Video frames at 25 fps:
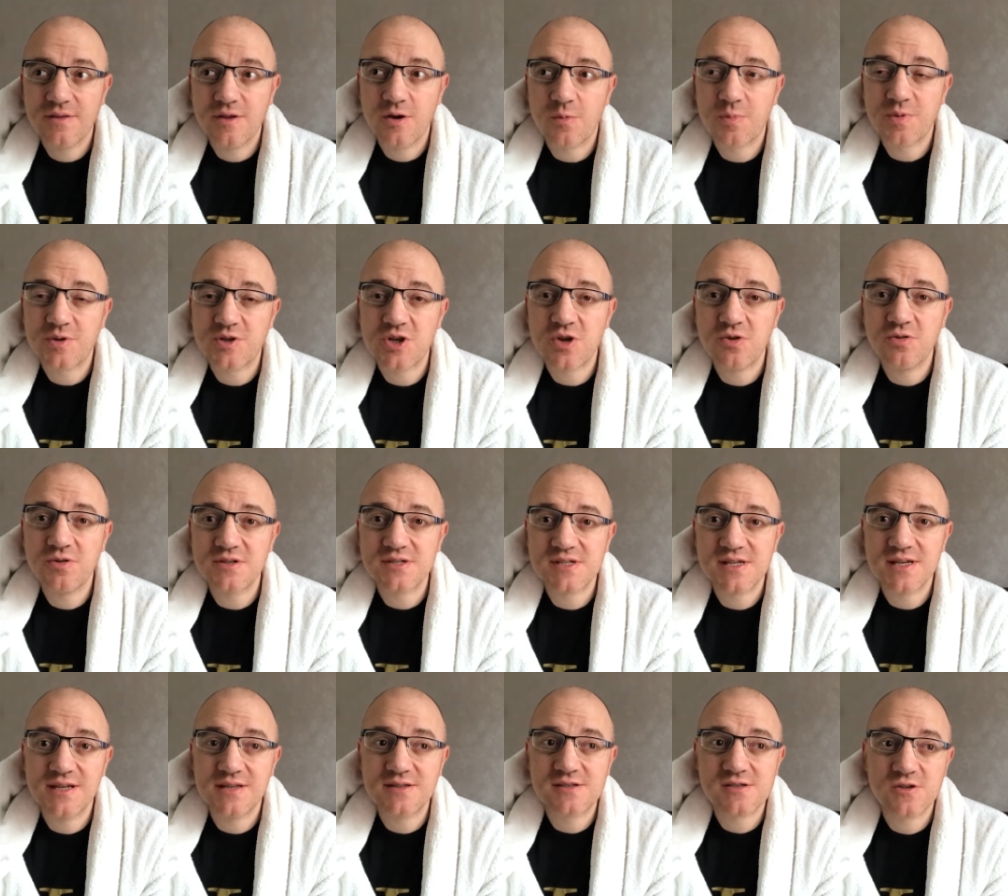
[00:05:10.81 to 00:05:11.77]
the
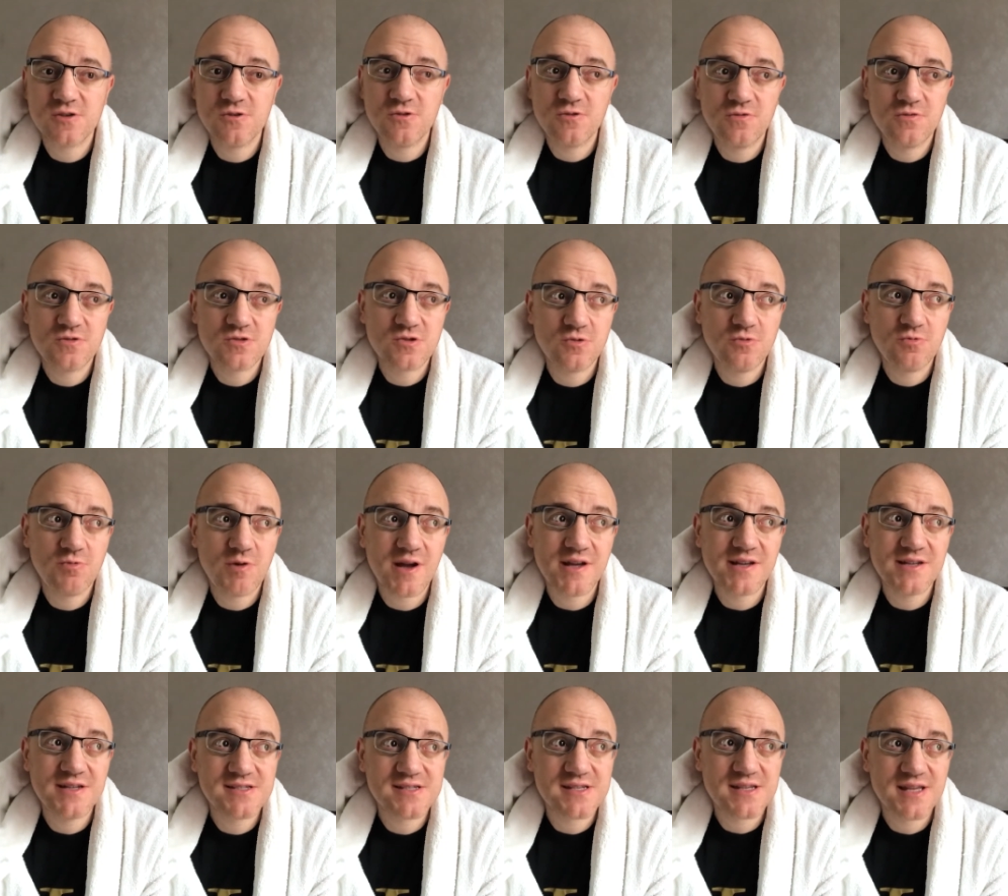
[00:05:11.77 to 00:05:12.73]
opportunity to, to
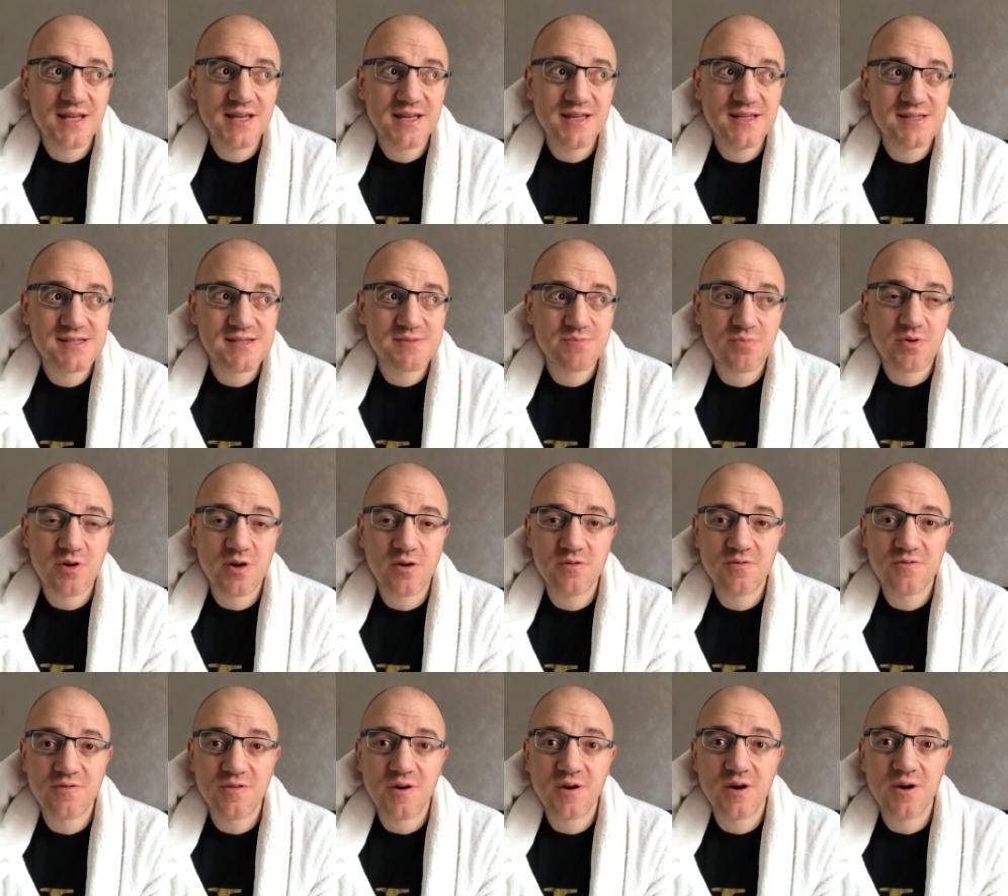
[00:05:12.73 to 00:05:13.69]
raise his
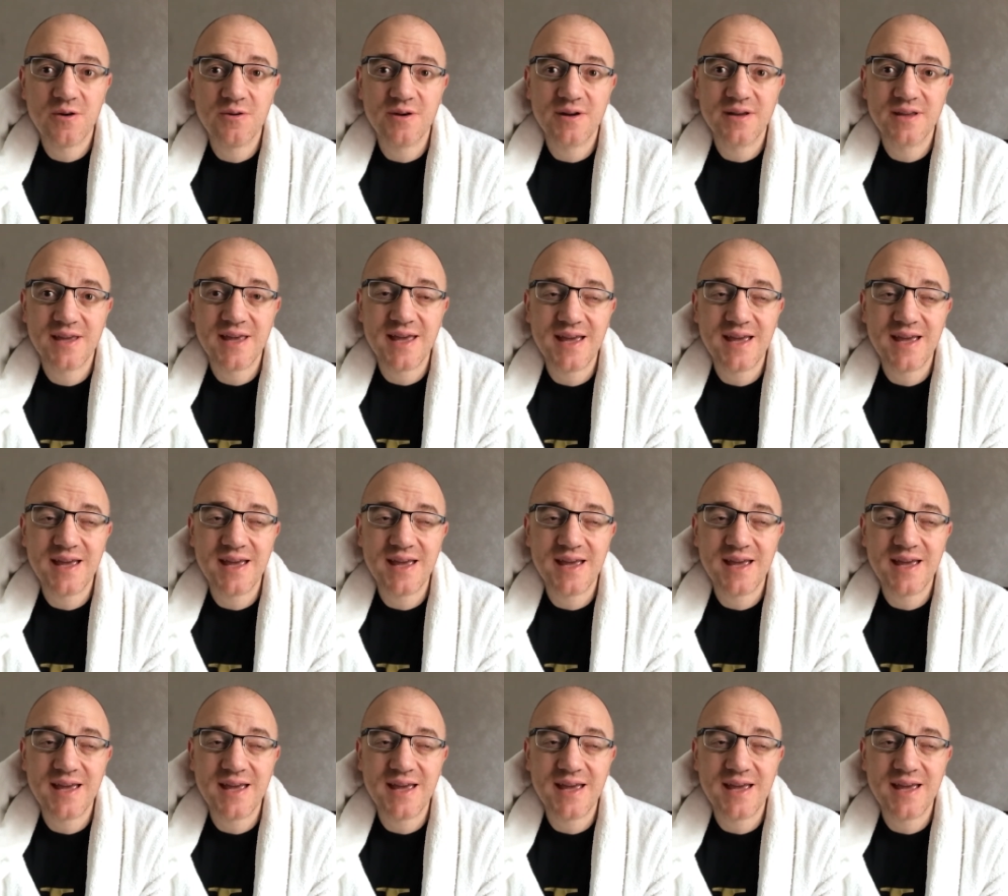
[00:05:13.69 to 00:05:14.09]
profile and